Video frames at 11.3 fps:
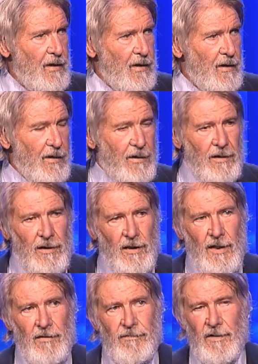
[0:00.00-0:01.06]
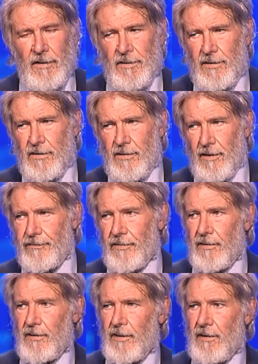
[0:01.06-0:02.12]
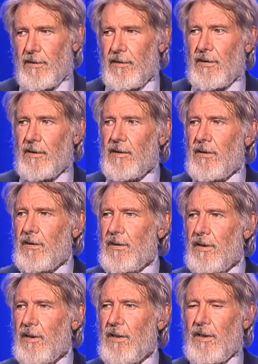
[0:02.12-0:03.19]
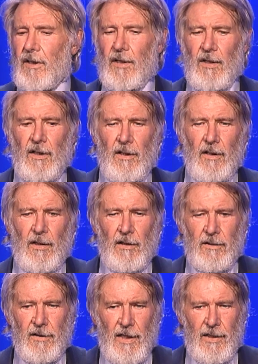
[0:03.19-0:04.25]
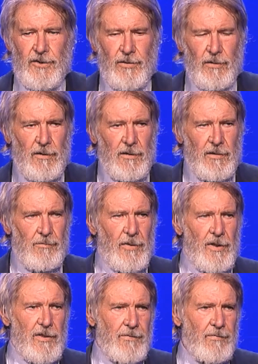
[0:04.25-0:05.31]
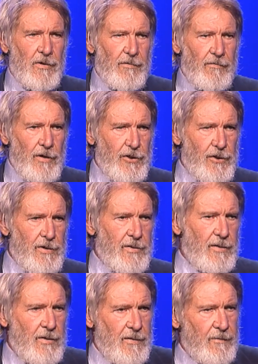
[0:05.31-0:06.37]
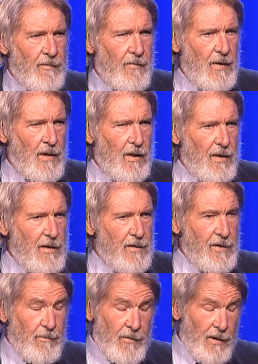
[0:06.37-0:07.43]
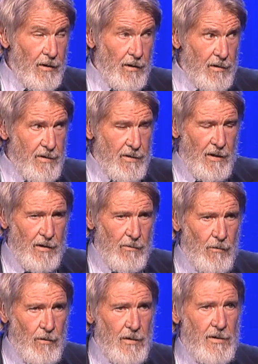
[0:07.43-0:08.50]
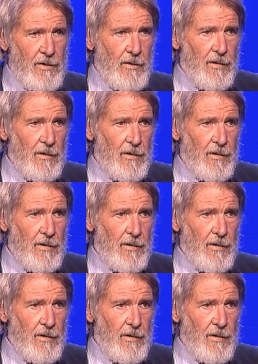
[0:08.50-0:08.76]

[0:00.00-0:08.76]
Later in life, I suffered an unnatural embarrassment of riches, something called Star Wars.